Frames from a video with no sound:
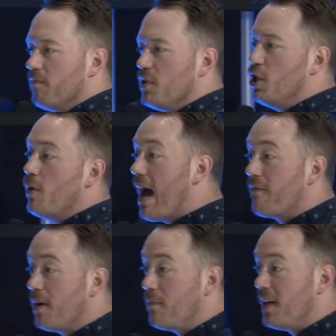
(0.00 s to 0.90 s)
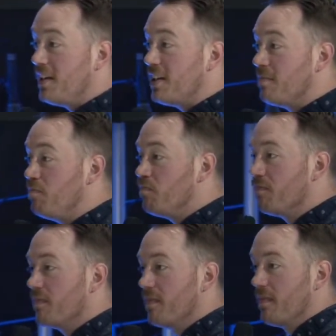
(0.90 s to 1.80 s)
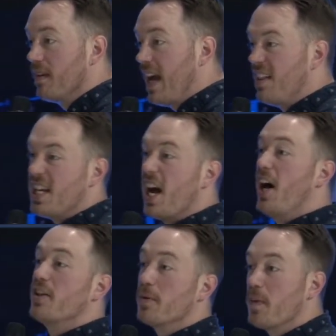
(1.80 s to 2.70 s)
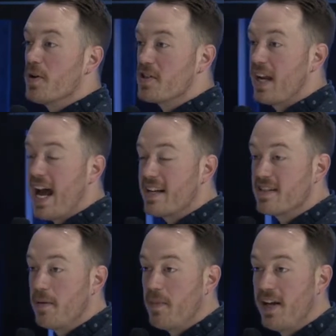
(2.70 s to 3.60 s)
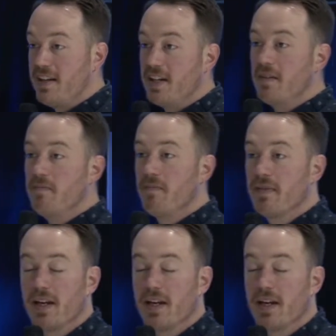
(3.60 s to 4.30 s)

you have an opinion, and the other person has an opinion.